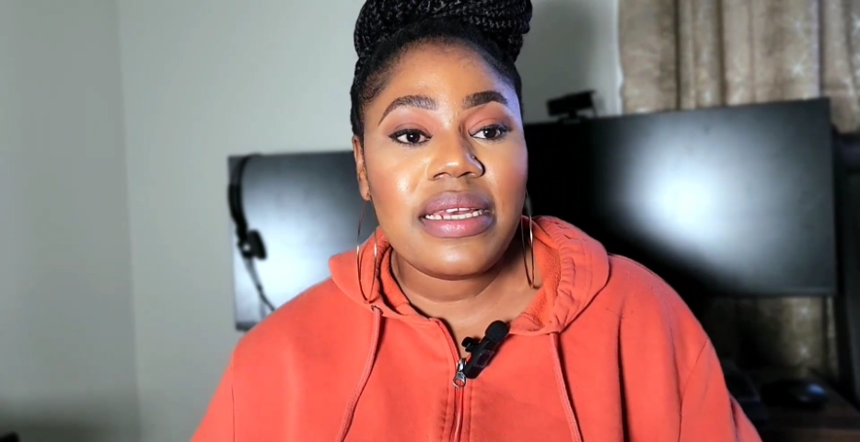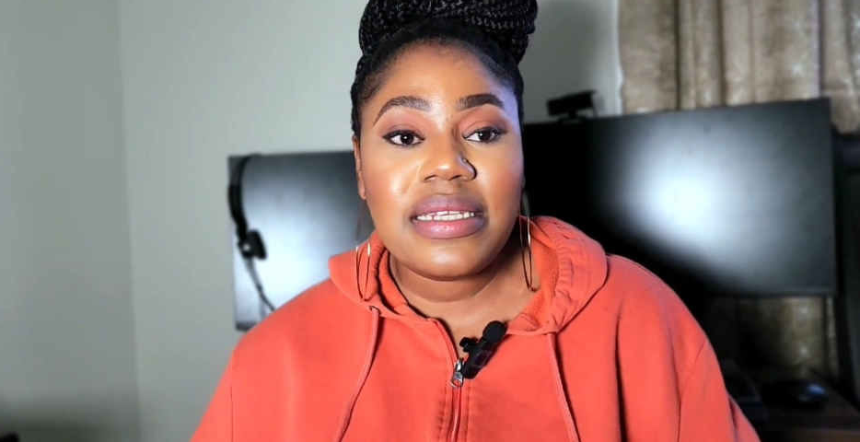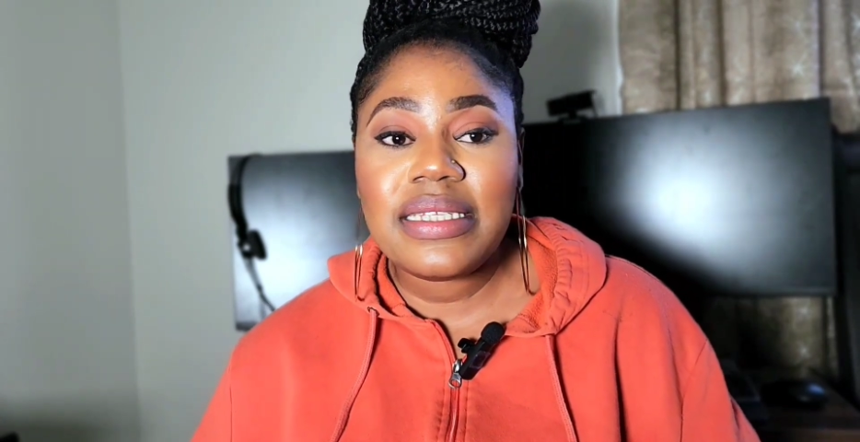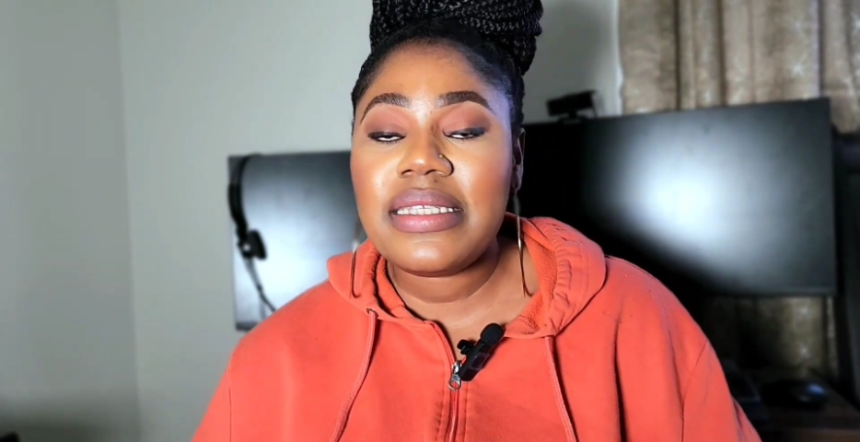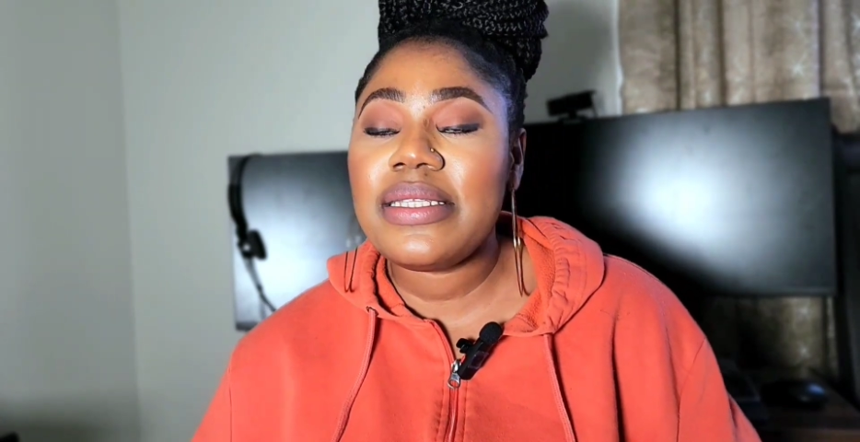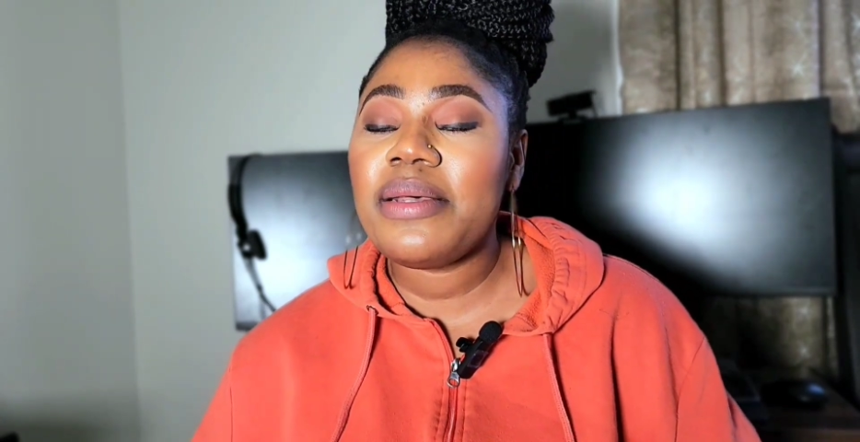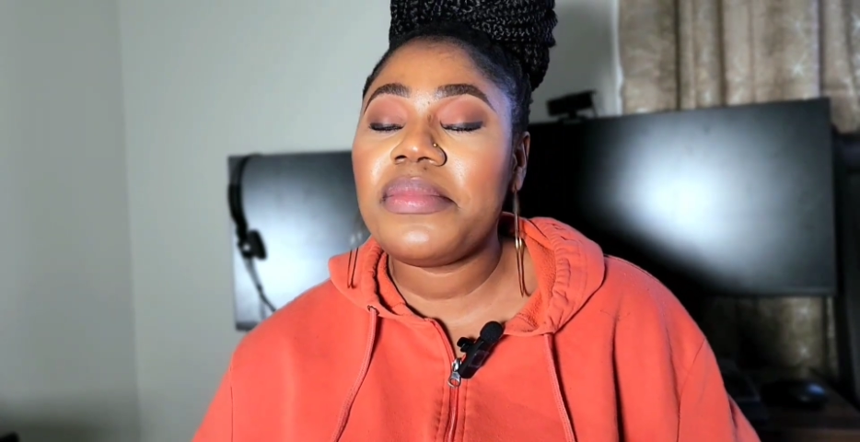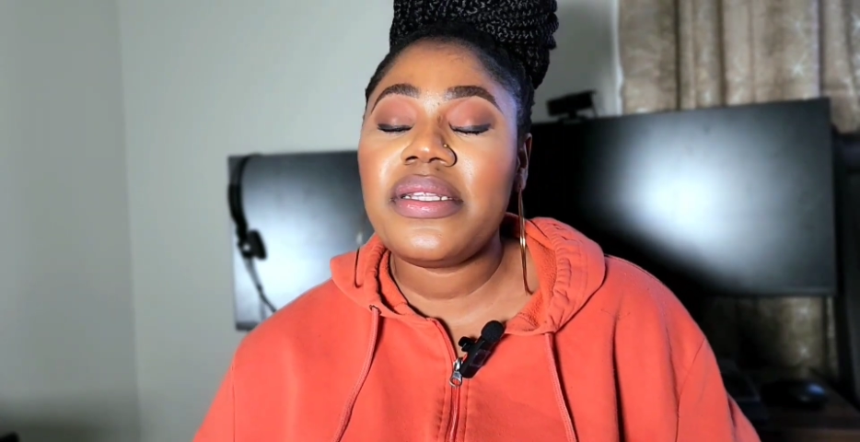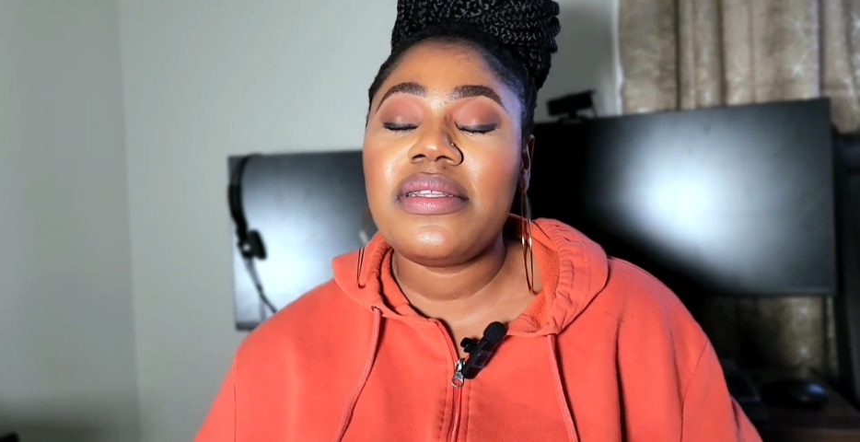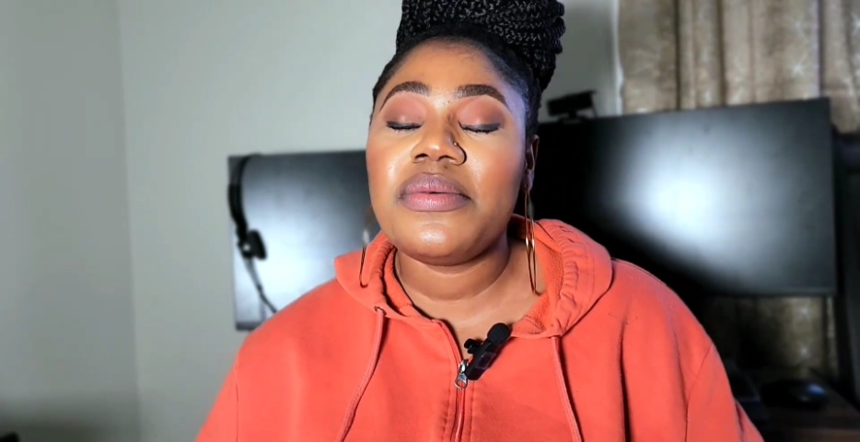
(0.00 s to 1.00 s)
and this is
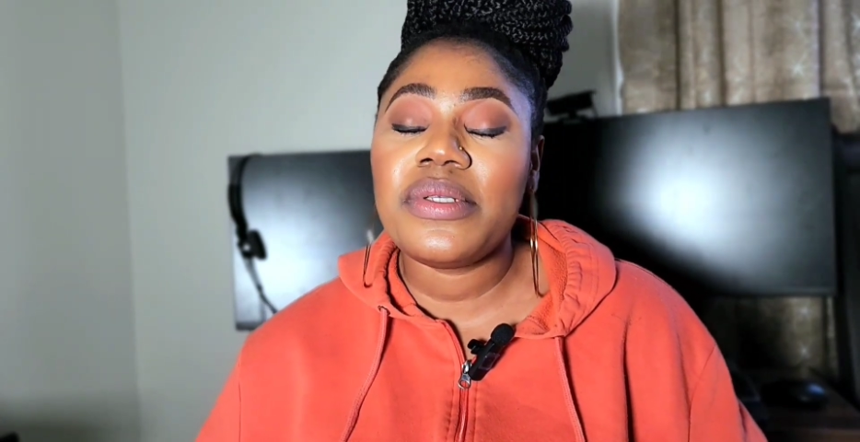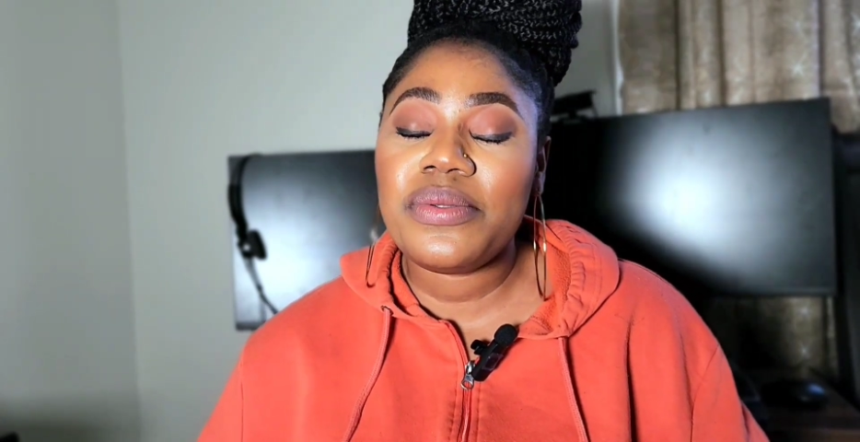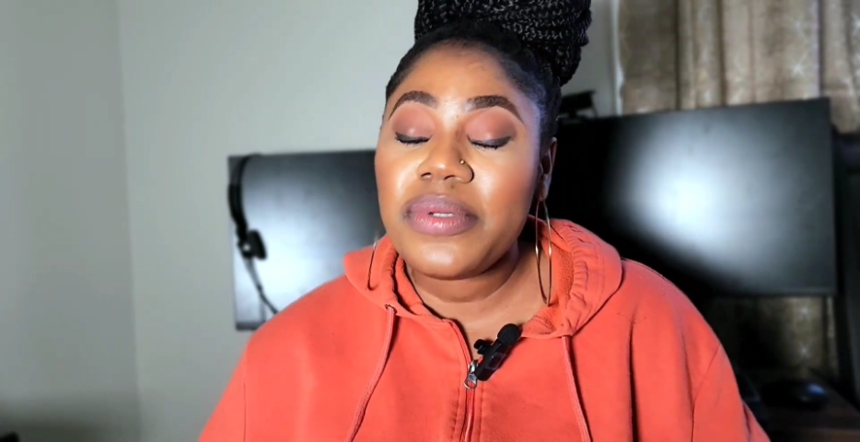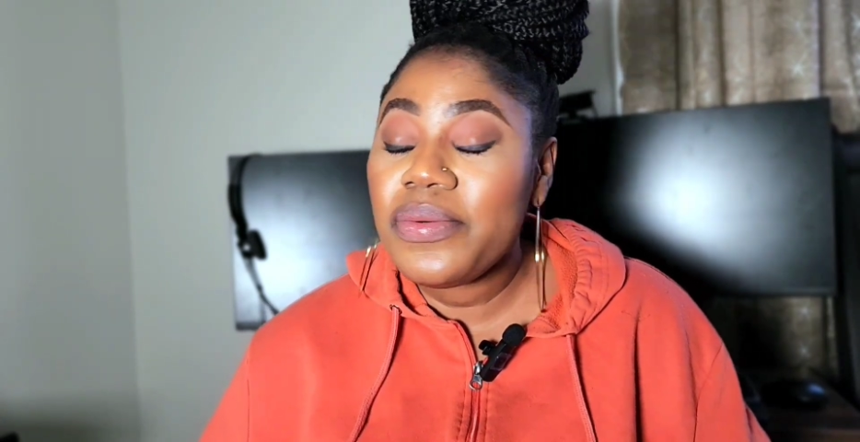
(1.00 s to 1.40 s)
somebody that was